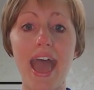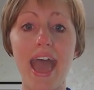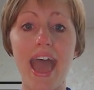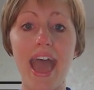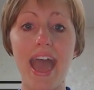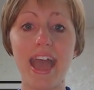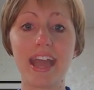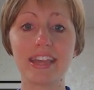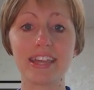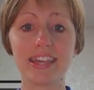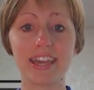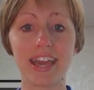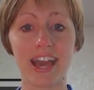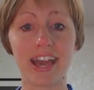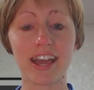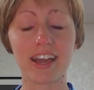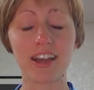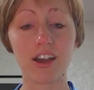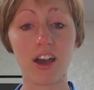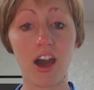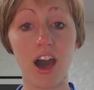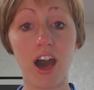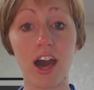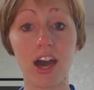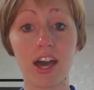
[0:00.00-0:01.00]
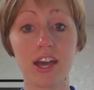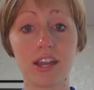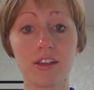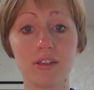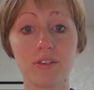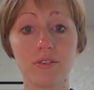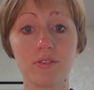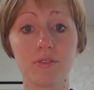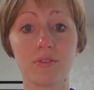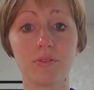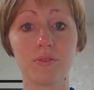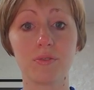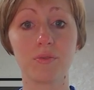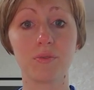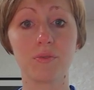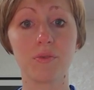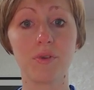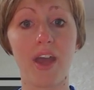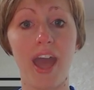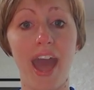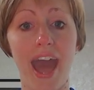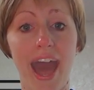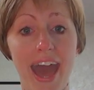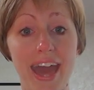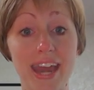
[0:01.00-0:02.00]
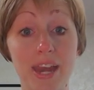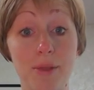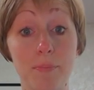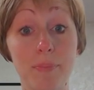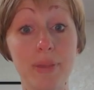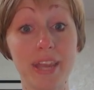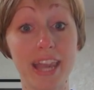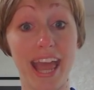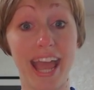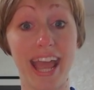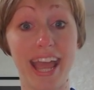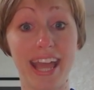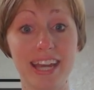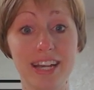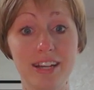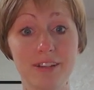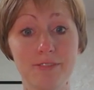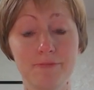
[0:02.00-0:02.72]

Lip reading: And yet, God had a plan.